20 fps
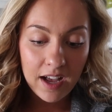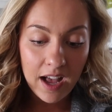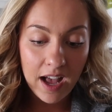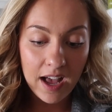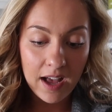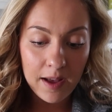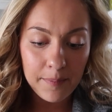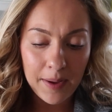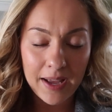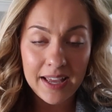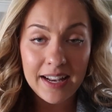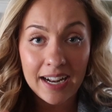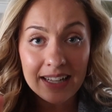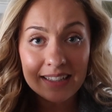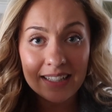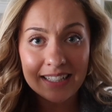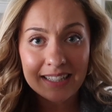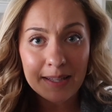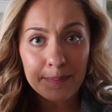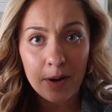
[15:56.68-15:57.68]
Um, and
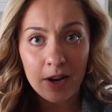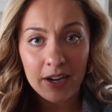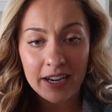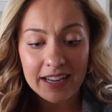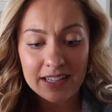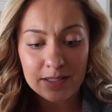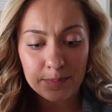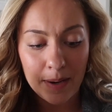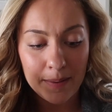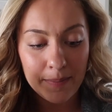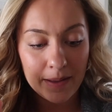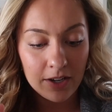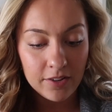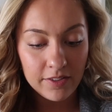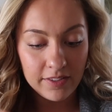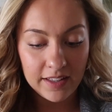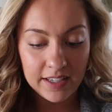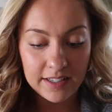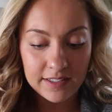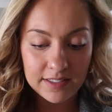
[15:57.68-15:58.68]
I like the Parkay spray better
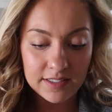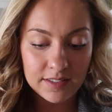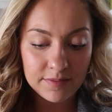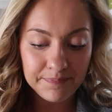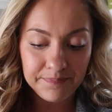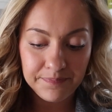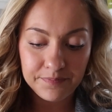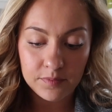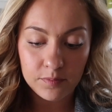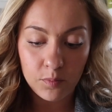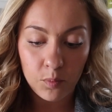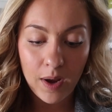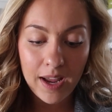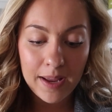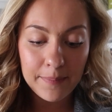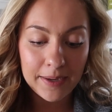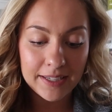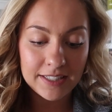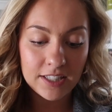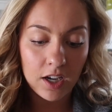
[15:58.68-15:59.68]
than this.
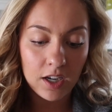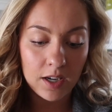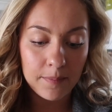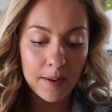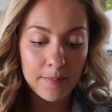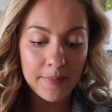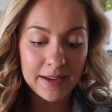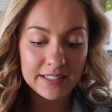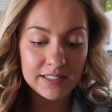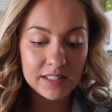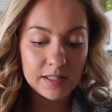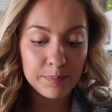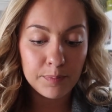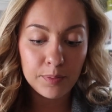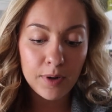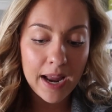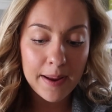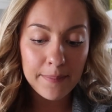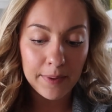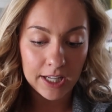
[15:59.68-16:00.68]
Why am I talking about my
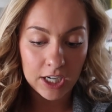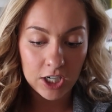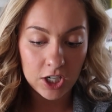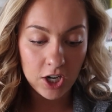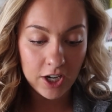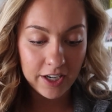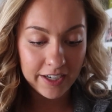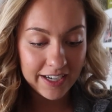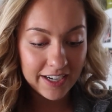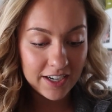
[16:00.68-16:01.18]
spray butter on